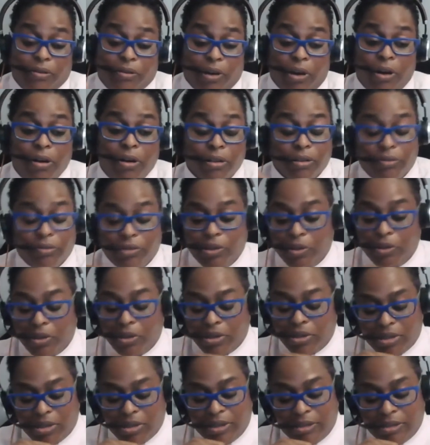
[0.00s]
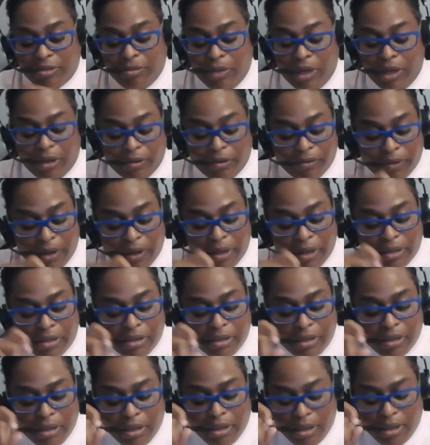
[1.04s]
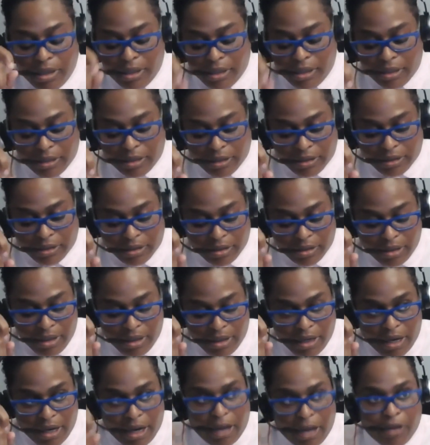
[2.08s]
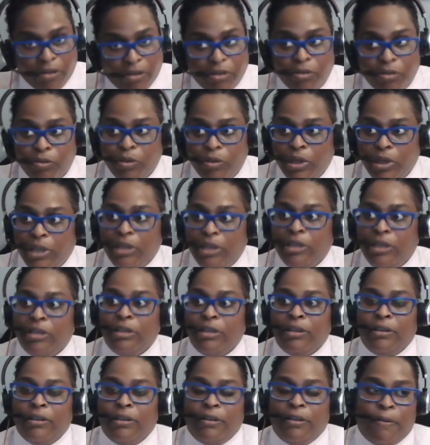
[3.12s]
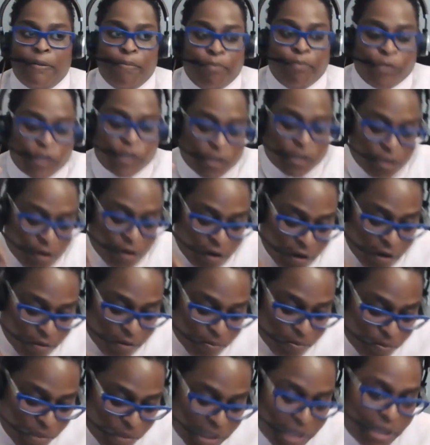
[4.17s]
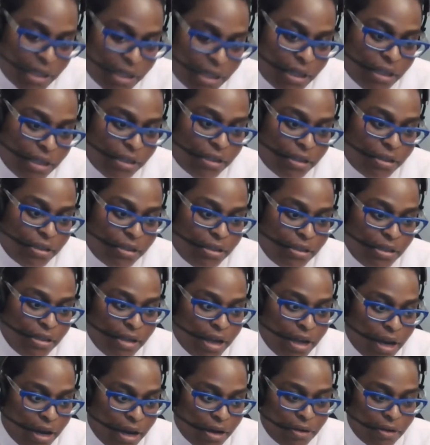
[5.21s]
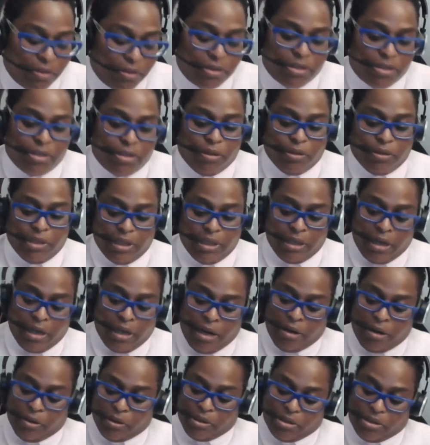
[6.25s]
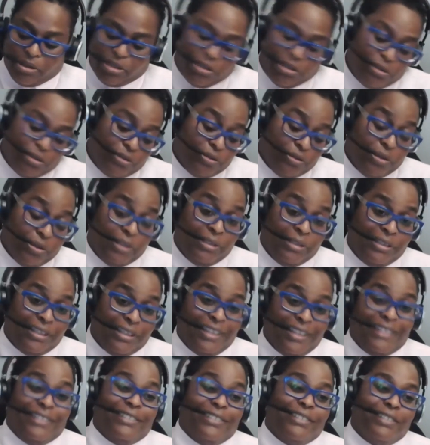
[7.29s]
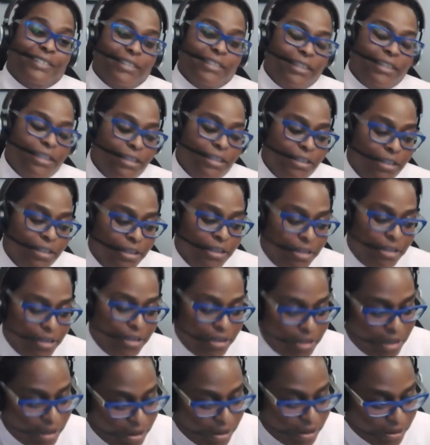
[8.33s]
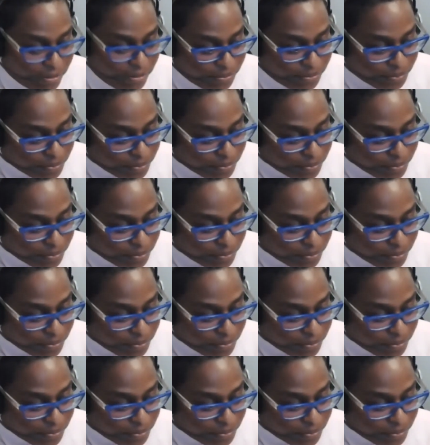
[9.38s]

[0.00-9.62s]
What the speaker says: all of Yorkshire, as a matter of fact, is how do we start being now so that our children can see now?